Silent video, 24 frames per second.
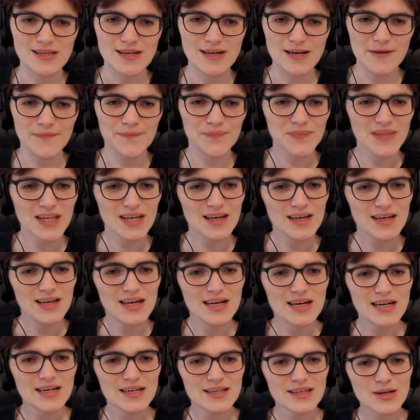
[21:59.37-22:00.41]
there.
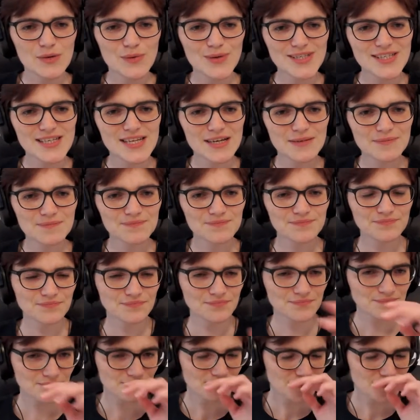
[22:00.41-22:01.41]
There was a